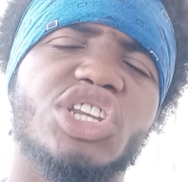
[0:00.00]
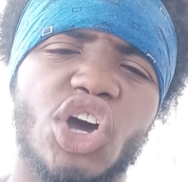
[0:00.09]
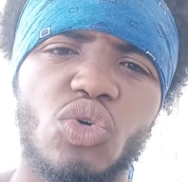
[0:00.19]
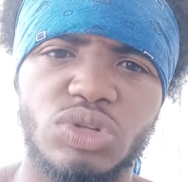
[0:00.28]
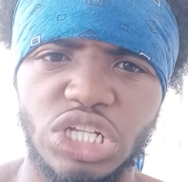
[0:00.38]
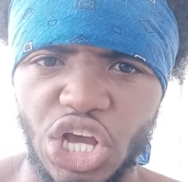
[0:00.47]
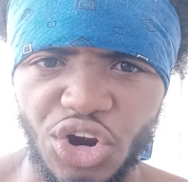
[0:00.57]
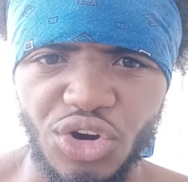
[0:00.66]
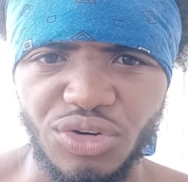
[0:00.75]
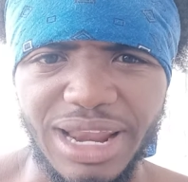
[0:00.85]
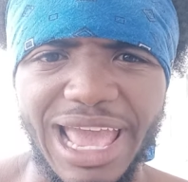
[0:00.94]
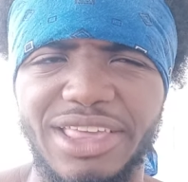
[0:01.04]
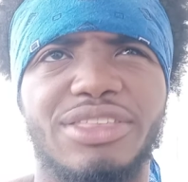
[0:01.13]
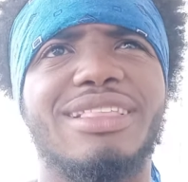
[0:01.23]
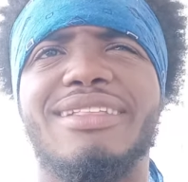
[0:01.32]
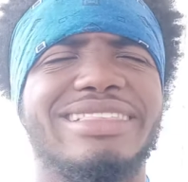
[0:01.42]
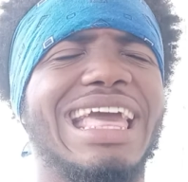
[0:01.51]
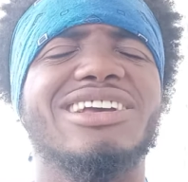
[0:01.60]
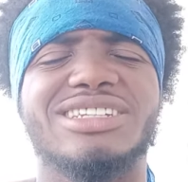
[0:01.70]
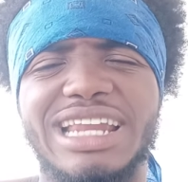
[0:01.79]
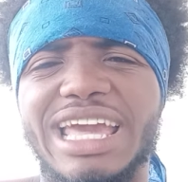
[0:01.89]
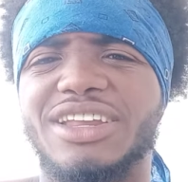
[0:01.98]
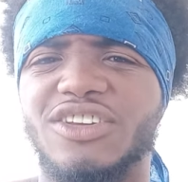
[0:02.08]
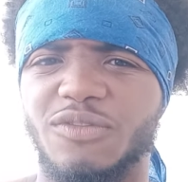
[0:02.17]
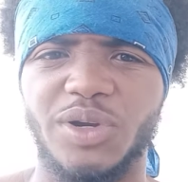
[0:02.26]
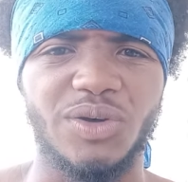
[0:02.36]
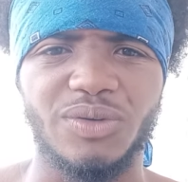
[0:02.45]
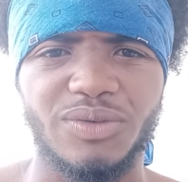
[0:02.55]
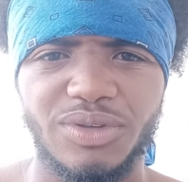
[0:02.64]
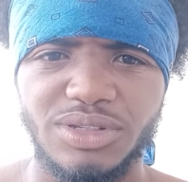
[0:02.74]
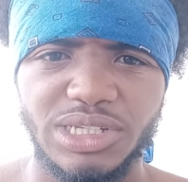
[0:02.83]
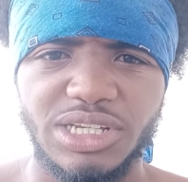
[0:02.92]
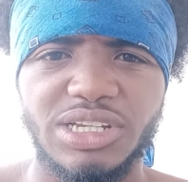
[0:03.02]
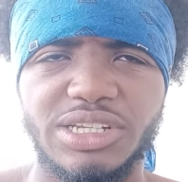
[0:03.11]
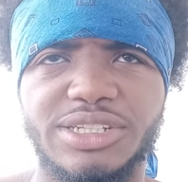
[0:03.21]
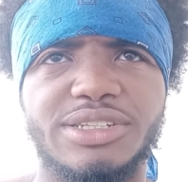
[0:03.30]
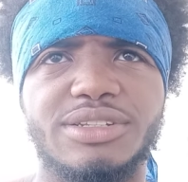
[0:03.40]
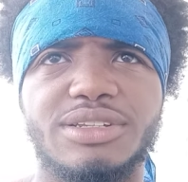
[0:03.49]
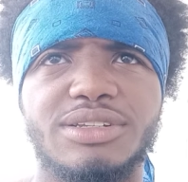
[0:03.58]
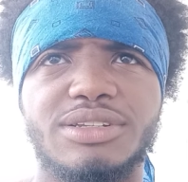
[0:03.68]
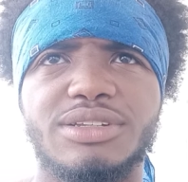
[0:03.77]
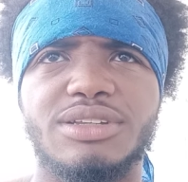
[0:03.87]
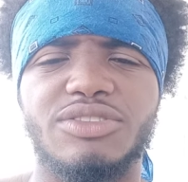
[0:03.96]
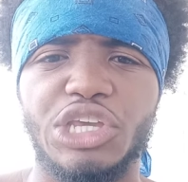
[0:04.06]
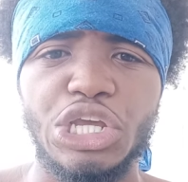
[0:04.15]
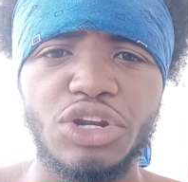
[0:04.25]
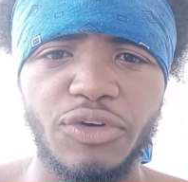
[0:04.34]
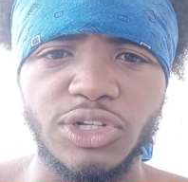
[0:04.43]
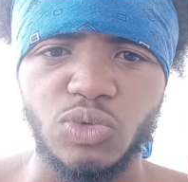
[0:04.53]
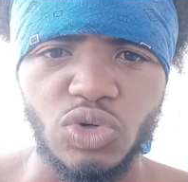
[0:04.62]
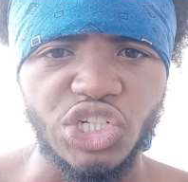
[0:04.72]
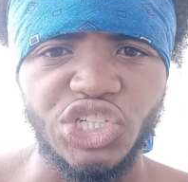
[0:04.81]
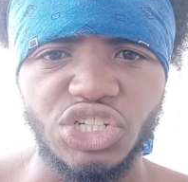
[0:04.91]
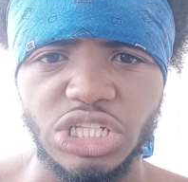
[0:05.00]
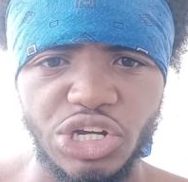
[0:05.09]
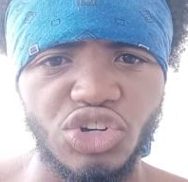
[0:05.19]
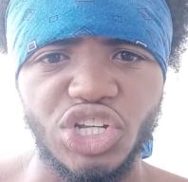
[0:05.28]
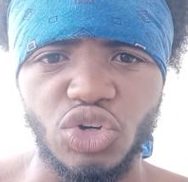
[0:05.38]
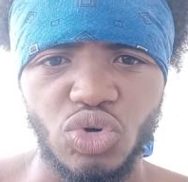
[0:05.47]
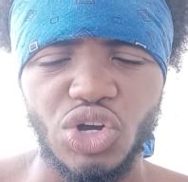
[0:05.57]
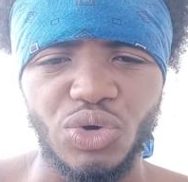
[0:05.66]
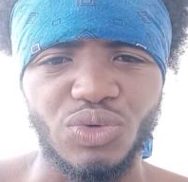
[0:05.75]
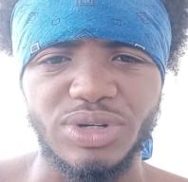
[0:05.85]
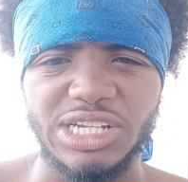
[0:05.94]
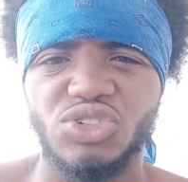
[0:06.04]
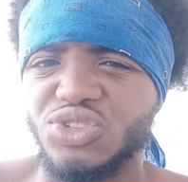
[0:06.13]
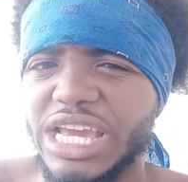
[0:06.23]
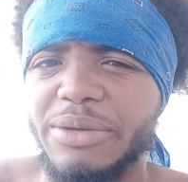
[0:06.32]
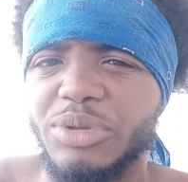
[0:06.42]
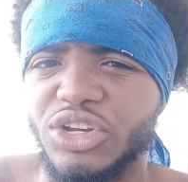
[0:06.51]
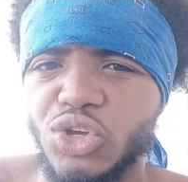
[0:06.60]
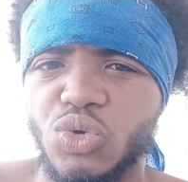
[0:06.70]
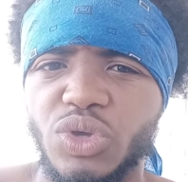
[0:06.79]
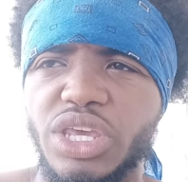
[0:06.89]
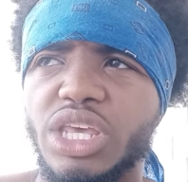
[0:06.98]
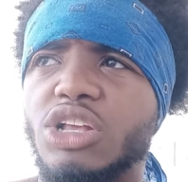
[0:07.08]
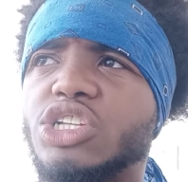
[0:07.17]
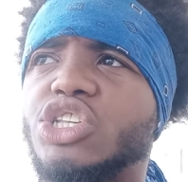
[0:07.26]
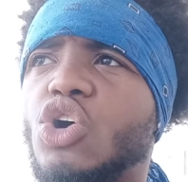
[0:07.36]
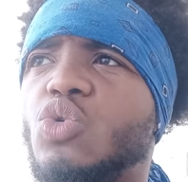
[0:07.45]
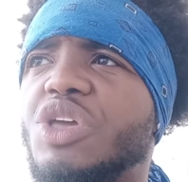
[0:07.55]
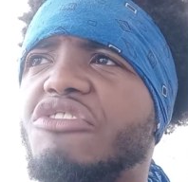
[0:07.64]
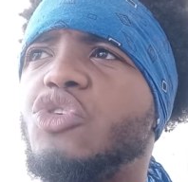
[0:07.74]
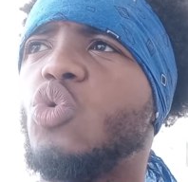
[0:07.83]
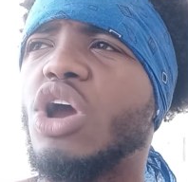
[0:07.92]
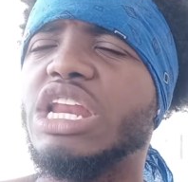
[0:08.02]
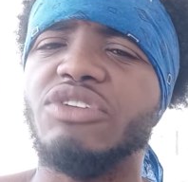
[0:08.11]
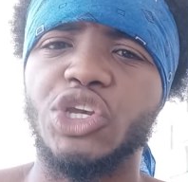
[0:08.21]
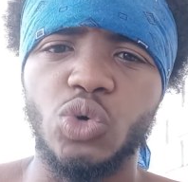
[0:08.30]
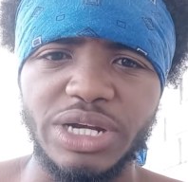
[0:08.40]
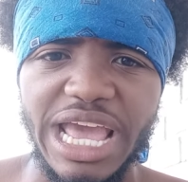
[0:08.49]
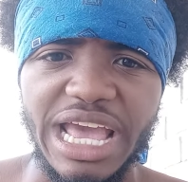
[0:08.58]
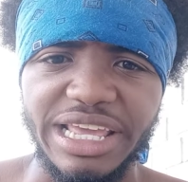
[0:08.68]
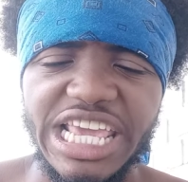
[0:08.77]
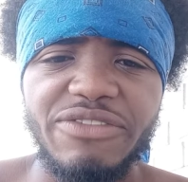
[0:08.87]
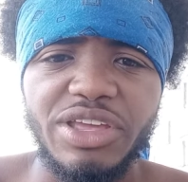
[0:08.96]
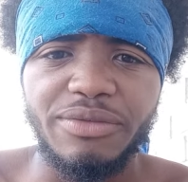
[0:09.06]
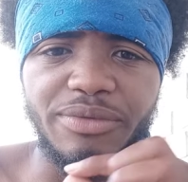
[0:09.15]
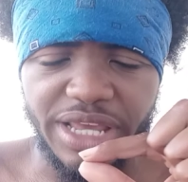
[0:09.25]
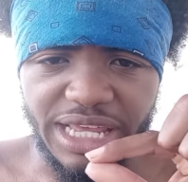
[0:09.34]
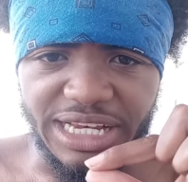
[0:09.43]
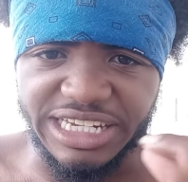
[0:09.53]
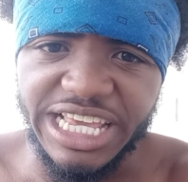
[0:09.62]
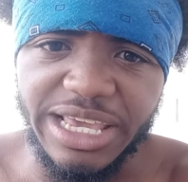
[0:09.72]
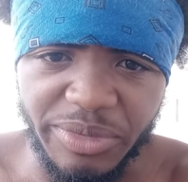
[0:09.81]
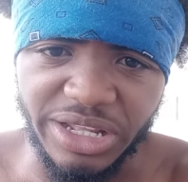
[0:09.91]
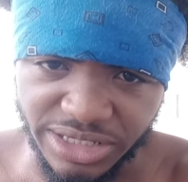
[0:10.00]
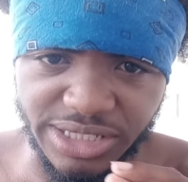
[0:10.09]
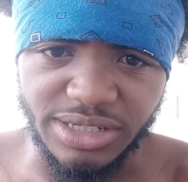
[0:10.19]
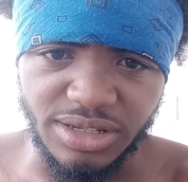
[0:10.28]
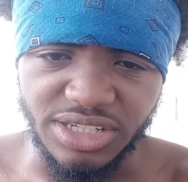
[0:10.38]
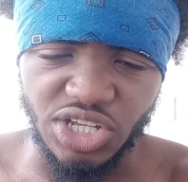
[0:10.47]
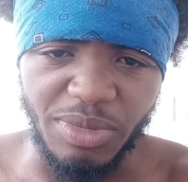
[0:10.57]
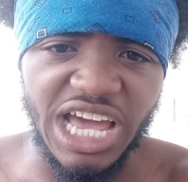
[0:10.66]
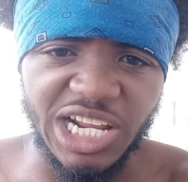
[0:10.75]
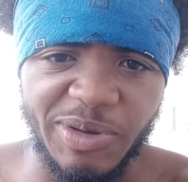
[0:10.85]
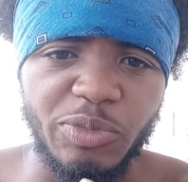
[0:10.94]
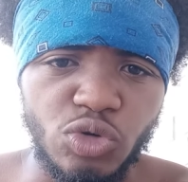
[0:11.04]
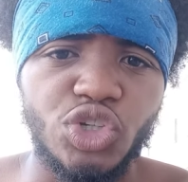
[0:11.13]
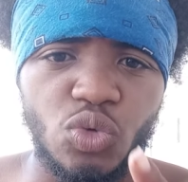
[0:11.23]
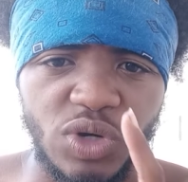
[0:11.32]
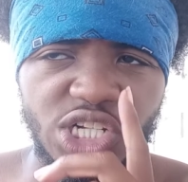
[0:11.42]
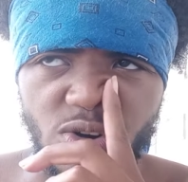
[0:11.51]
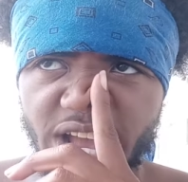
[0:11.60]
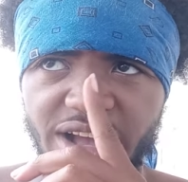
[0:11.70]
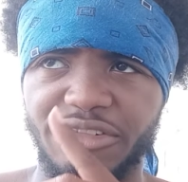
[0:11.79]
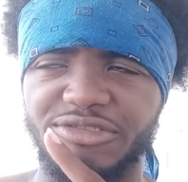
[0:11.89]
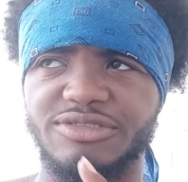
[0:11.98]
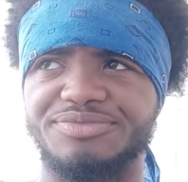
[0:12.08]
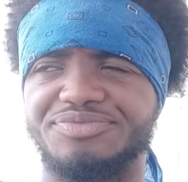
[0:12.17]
don't learn, like, that's negative, bro. Because the universe wants you to learn and grow. That's what you came here to do. So if you aren't even doing that, even demons, demonic people who do witchcraft,